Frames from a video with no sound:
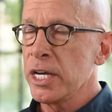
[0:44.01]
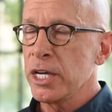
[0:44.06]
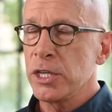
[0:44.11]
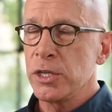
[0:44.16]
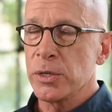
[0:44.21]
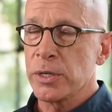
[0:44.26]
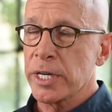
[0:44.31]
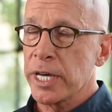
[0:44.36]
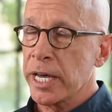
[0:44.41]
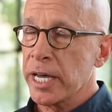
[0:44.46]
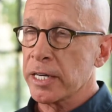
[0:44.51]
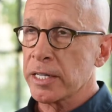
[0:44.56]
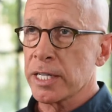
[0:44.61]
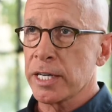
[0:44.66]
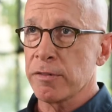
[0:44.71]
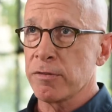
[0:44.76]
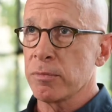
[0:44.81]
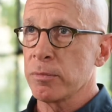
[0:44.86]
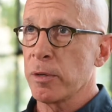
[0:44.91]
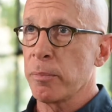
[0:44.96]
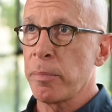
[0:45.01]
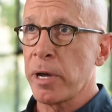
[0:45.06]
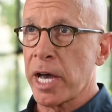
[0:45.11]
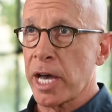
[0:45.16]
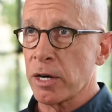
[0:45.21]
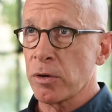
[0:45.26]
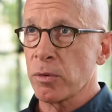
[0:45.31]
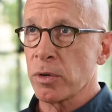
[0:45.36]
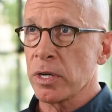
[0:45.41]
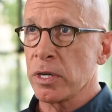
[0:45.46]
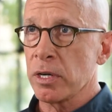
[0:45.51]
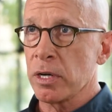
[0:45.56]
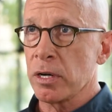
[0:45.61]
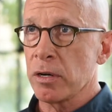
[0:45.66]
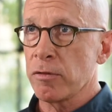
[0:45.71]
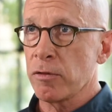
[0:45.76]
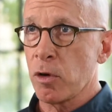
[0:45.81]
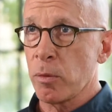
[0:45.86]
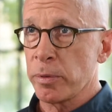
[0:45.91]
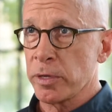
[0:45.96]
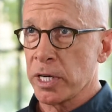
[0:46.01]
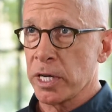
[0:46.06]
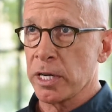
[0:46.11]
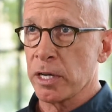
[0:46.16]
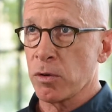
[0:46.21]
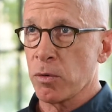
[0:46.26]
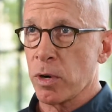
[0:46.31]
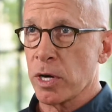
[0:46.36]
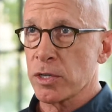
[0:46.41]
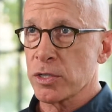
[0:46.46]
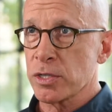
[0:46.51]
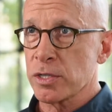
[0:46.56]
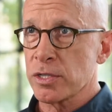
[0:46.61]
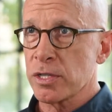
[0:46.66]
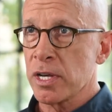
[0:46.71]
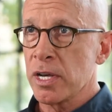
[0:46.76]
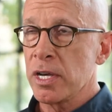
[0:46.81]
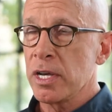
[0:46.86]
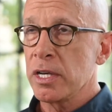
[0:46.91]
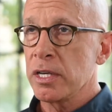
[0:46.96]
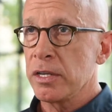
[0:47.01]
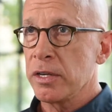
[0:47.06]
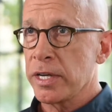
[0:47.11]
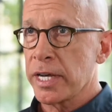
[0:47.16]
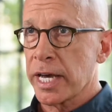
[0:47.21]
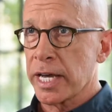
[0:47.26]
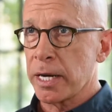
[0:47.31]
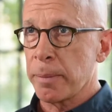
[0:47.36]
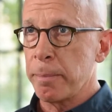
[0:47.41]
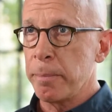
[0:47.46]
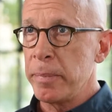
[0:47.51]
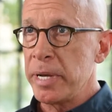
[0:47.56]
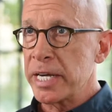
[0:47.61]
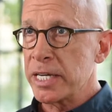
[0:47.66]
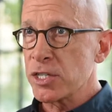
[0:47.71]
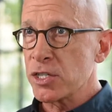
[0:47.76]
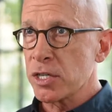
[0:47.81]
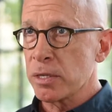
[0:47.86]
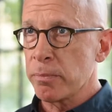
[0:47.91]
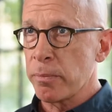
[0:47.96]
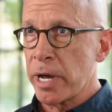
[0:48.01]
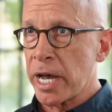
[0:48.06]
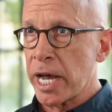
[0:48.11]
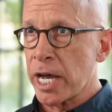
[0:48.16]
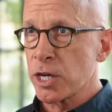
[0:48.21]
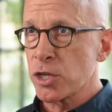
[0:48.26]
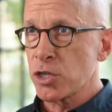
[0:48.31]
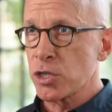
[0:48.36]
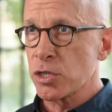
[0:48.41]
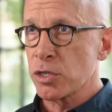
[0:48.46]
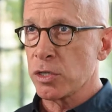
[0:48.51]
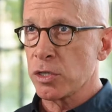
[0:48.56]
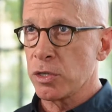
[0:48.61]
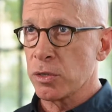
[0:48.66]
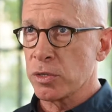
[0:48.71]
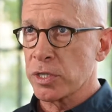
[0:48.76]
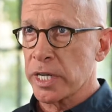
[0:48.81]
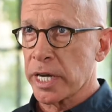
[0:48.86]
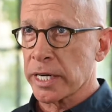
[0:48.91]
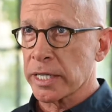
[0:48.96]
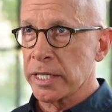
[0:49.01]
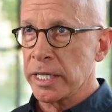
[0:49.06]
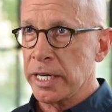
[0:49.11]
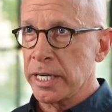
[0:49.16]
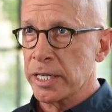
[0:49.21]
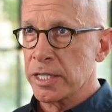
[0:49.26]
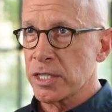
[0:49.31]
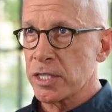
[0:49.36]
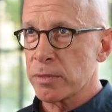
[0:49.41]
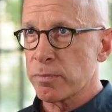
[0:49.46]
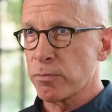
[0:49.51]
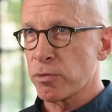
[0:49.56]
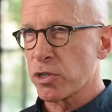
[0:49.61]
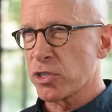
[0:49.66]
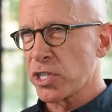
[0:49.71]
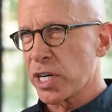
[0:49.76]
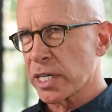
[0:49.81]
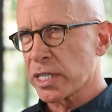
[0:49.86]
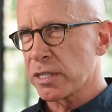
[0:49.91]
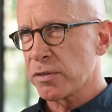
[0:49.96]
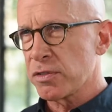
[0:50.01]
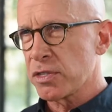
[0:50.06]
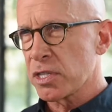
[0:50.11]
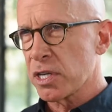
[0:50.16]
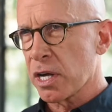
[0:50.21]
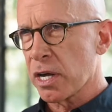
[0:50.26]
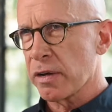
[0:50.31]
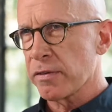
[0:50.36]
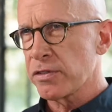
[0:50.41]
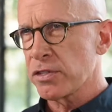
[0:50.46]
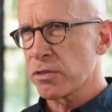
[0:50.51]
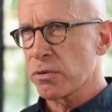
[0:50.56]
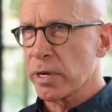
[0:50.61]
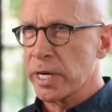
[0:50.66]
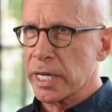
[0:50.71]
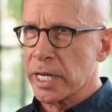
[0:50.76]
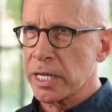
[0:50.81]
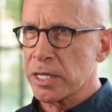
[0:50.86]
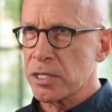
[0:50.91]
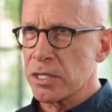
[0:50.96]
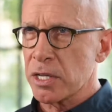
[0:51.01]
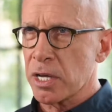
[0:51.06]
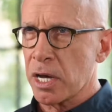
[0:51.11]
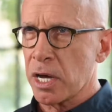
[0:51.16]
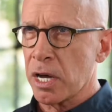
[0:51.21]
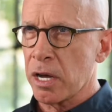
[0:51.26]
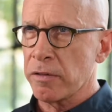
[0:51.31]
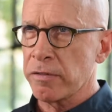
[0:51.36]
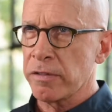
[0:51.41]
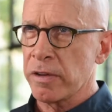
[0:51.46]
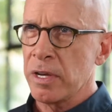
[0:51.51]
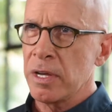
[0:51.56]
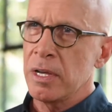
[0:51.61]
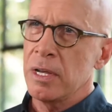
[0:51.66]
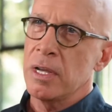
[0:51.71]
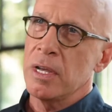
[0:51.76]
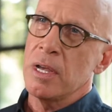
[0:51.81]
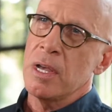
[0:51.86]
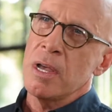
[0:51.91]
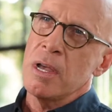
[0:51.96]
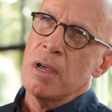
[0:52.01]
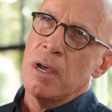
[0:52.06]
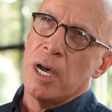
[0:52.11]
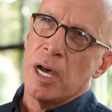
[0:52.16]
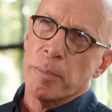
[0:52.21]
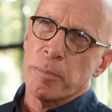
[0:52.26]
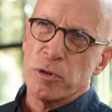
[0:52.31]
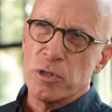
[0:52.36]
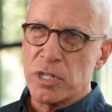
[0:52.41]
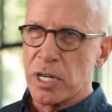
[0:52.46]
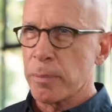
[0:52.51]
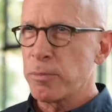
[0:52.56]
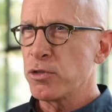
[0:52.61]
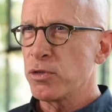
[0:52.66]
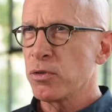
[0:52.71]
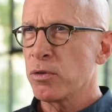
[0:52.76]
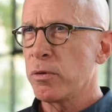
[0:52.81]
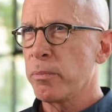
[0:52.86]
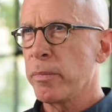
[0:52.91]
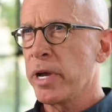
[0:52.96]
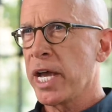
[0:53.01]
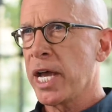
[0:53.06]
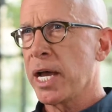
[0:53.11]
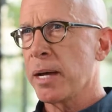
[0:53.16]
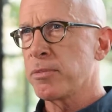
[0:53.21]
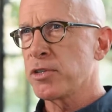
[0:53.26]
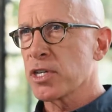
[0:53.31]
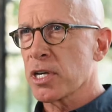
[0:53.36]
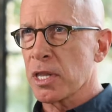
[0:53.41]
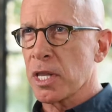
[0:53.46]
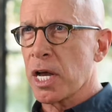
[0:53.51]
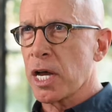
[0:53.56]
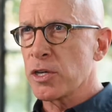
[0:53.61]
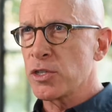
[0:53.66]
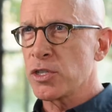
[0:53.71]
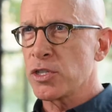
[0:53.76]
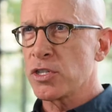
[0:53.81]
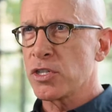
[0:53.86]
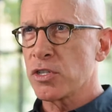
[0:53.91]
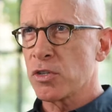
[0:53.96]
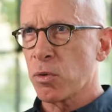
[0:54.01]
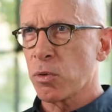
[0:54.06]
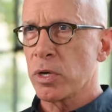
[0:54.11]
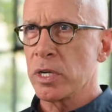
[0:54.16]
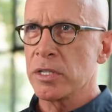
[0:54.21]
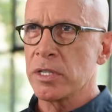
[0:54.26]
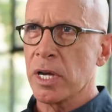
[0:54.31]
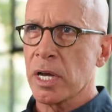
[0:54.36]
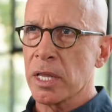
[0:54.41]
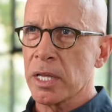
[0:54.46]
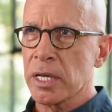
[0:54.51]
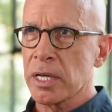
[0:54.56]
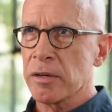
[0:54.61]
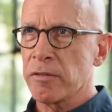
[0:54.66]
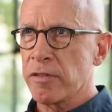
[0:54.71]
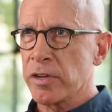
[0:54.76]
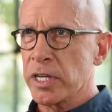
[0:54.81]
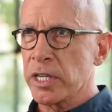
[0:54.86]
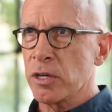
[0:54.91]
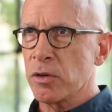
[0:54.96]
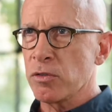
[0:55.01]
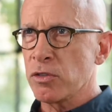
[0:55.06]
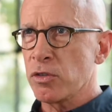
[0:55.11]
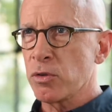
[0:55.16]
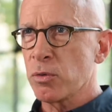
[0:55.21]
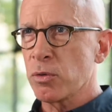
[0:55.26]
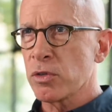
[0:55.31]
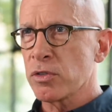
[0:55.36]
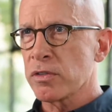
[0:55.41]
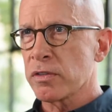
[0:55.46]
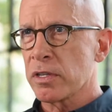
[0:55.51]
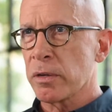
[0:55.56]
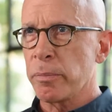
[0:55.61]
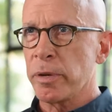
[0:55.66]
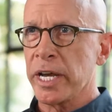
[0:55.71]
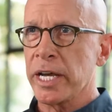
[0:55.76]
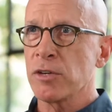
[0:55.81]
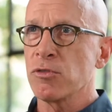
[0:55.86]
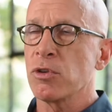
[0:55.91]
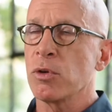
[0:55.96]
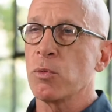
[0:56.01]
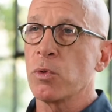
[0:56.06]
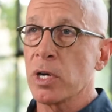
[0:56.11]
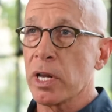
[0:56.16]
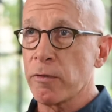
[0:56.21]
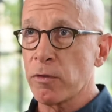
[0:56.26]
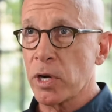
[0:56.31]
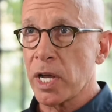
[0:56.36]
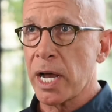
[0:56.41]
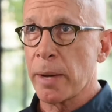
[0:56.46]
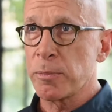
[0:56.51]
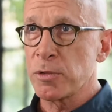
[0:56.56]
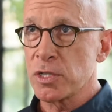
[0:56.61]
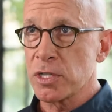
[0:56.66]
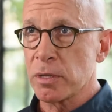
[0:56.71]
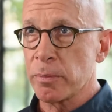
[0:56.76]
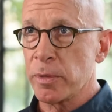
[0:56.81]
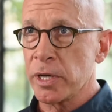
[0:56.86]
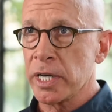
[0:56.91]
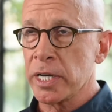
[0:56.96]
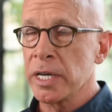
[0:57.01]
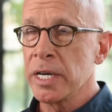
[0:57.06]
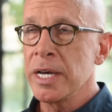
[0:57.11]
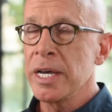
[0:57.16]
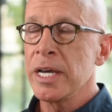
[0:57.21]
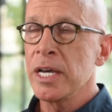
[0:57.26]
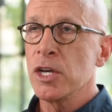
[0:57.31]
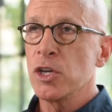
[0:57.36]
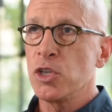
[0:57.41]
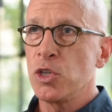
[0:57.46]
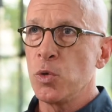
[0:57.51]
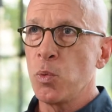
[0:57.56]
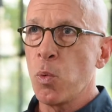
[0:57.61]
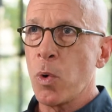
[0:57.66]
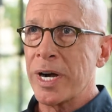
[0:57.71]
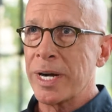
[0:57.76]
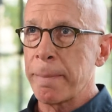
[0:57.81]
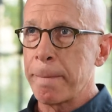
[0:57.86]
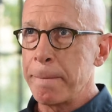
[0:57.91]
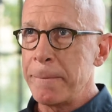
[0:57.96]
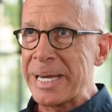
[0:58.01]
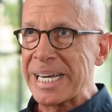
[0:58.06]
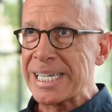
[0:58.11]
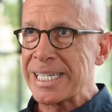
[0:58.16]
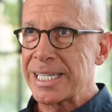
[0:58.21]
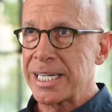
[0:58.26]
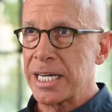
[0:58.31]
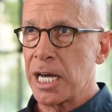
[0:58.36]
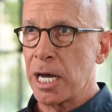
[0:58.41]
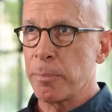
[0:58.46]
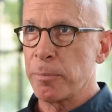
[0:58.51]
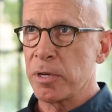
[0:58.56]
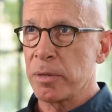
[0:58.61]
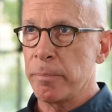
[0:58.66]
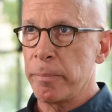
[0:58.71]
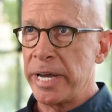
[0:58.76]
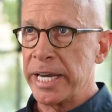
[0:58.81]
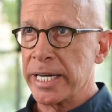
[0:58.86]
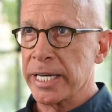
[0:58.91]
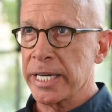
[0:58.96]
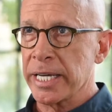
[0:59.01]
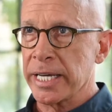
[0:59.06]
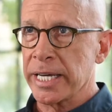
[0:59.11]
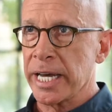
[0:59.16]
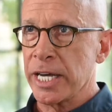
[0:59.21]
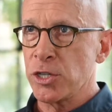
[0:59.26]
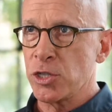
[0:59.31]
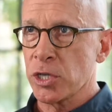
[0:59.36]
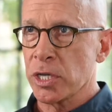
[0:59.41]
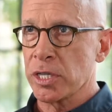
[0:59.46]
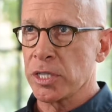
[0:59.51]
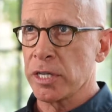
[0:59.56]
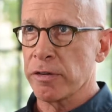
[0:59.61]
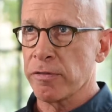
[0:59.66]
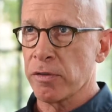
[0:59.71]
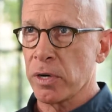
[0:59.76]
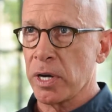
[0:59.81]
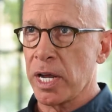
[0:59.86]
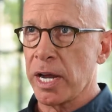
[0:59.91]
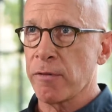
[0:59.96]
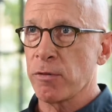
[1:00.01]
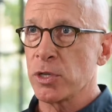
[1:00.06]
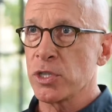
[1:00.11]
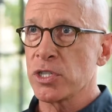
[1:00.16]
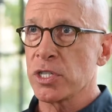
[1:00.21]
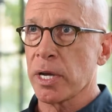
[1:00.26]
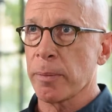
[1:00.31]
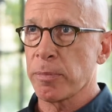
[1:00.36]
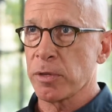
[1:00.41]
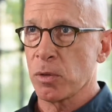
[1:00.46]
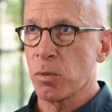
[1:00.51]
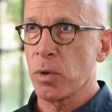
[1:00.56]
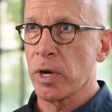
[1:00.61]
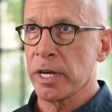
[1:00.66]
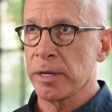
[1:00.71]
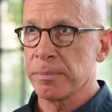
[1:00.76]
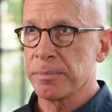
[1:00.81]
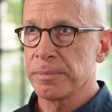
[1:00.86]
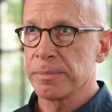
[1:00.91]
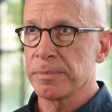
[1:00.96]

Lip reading: You can't give them a battery of open-ended questions. You got to mix and match your techniques, projective stuff, straight ahead stuff, perceptual maps, collages, storytelling, video tours of the pantry, whatever it happens to be. You want to mix it up, make it engaging and different every step of the way.